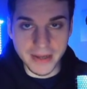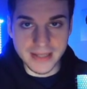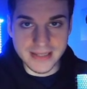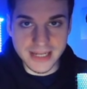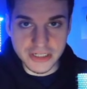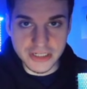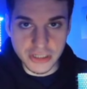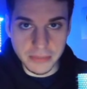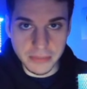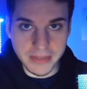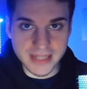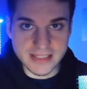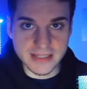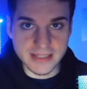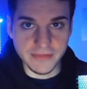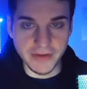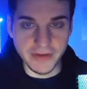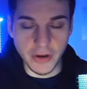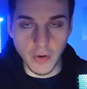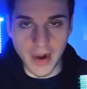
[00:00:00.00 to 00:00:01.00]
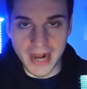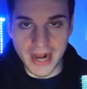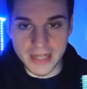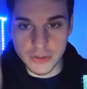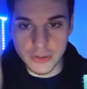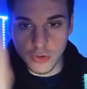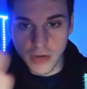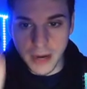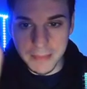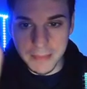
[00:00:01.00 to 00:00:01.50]
Let's jump into the video. I
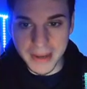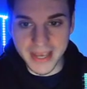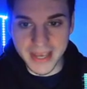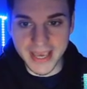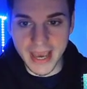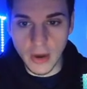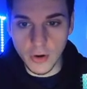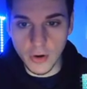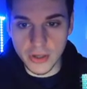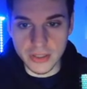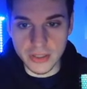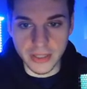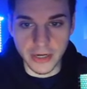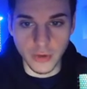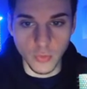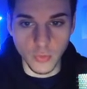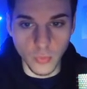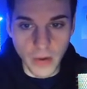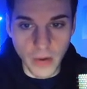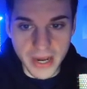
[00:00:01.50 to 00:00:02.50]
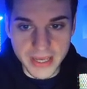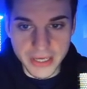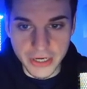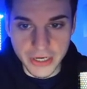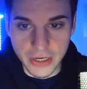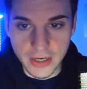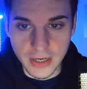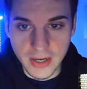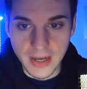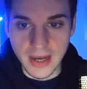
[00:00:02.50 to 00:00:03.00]
do got my calculator right
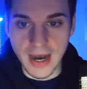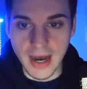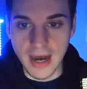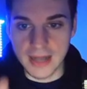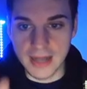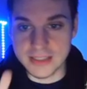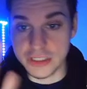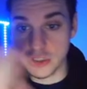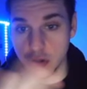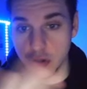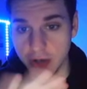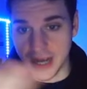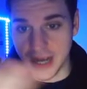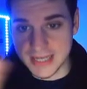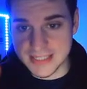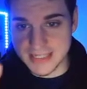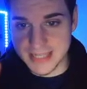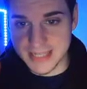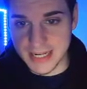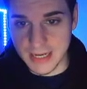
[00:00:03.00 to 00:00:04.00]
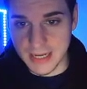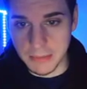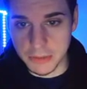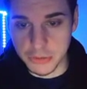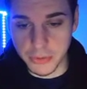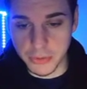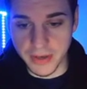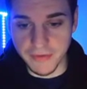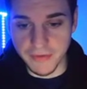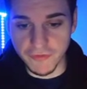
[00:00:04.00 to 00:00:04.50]
here uh, to show you guys exactly how
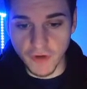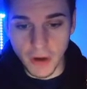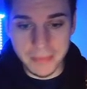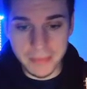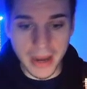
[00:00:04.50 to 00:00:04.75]
much we can farm.